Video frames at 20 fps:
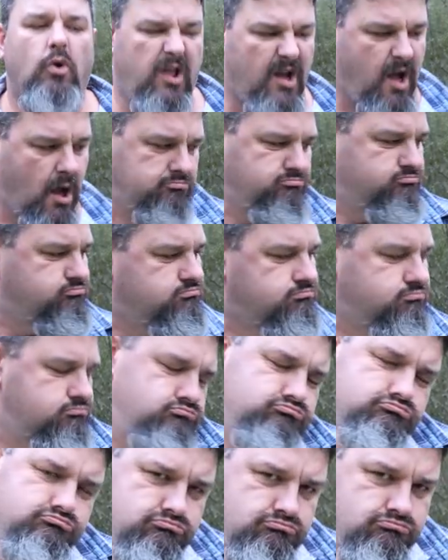well, they're going,
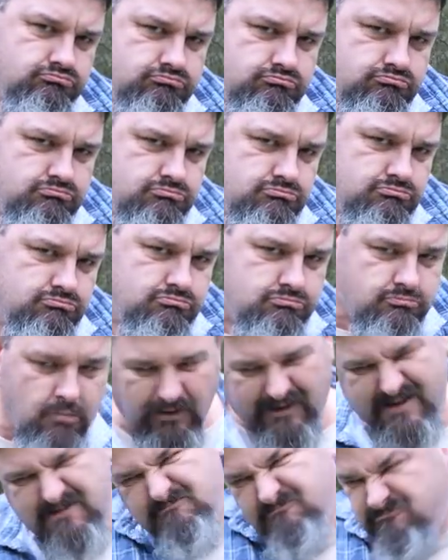
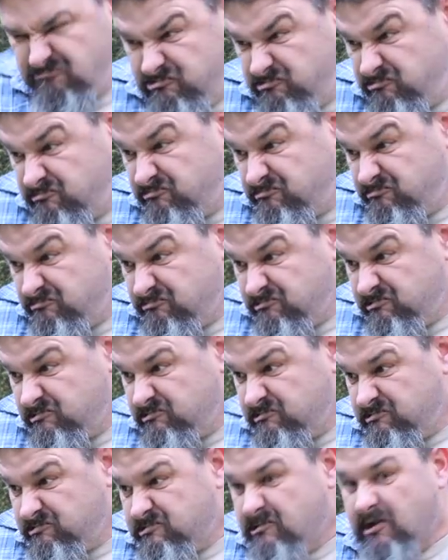oh.
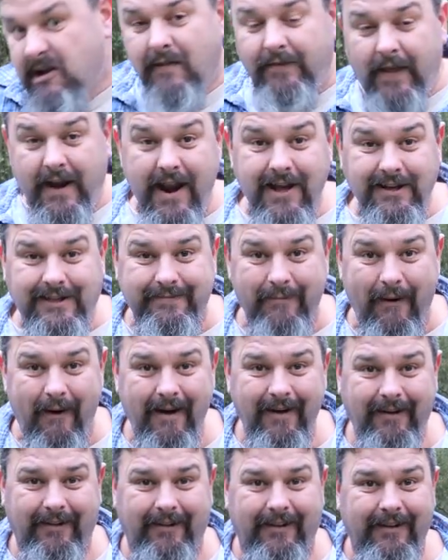They don't
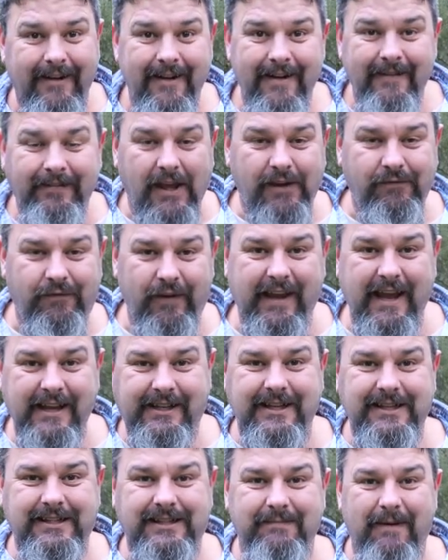smile. They
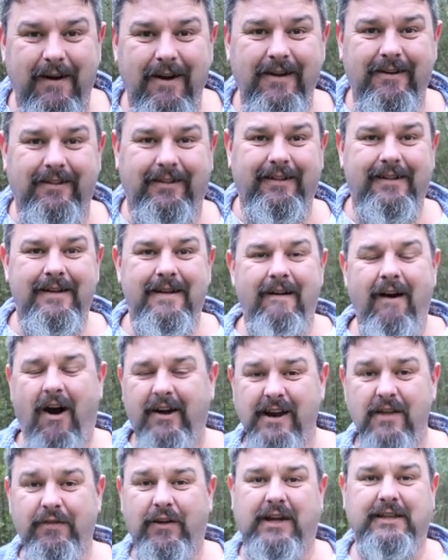forget to smile.
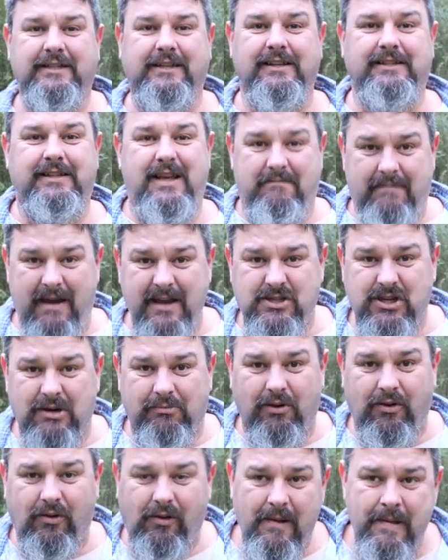I don't think it's because they're
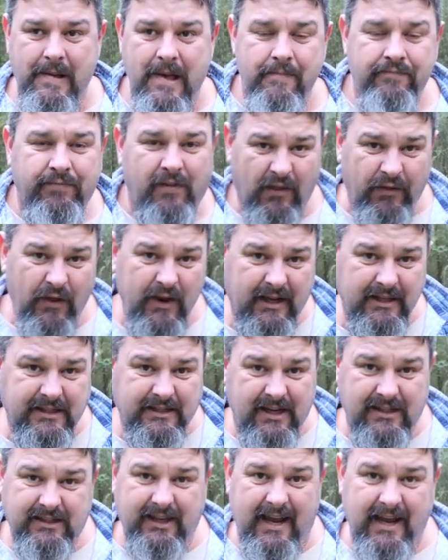miserable. I think
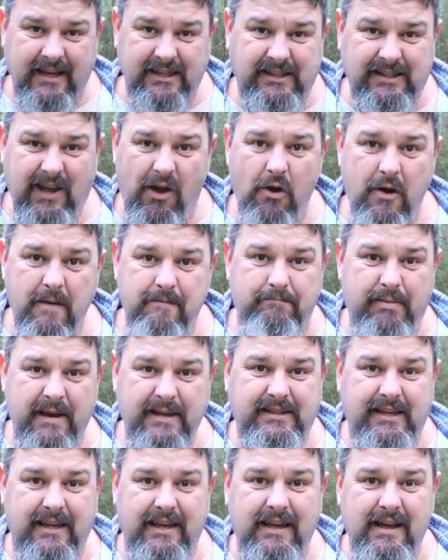it's because they are so
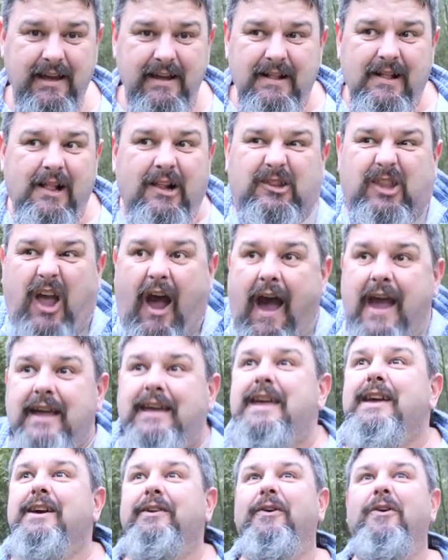busy
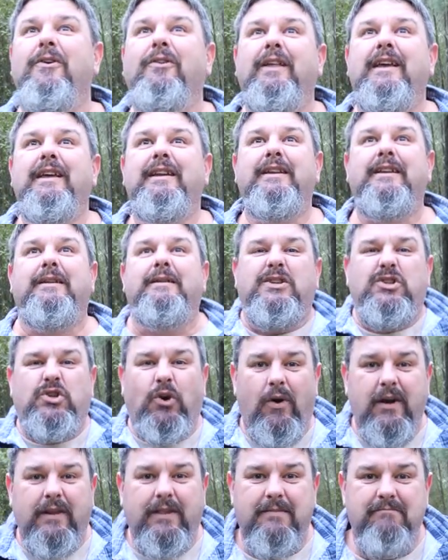taking it all in and
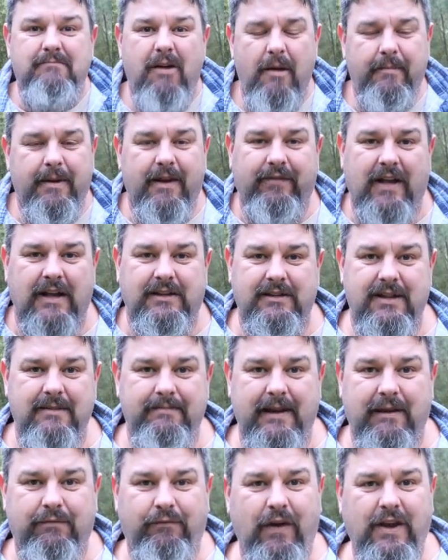enjoying the moment of catching the
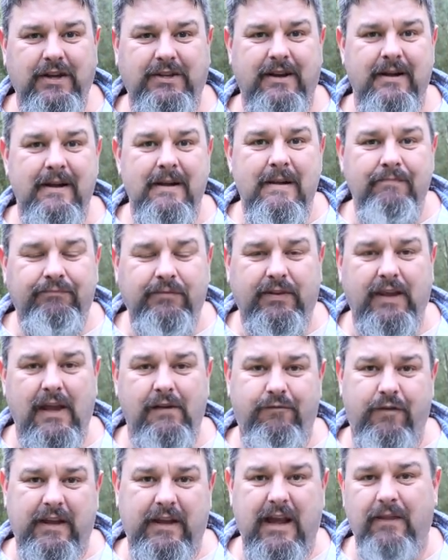big fish that
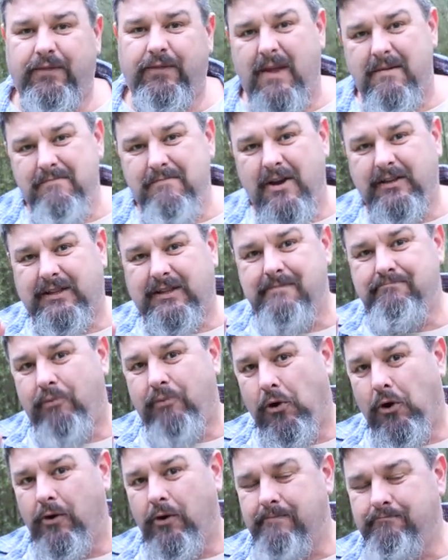they forget the most
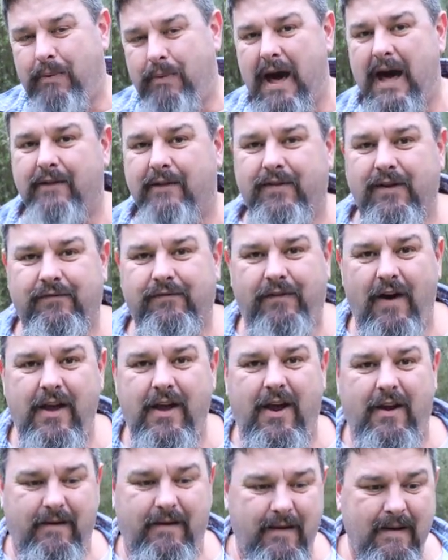important part of the
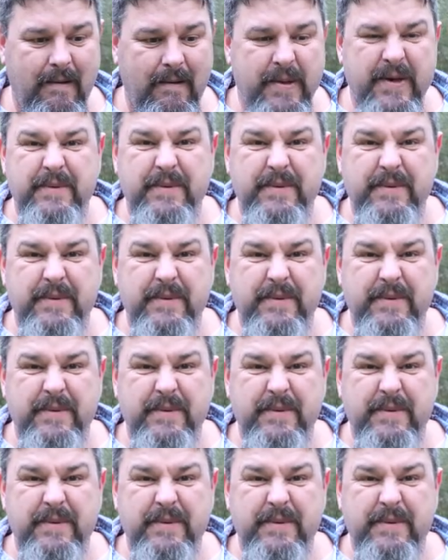photo.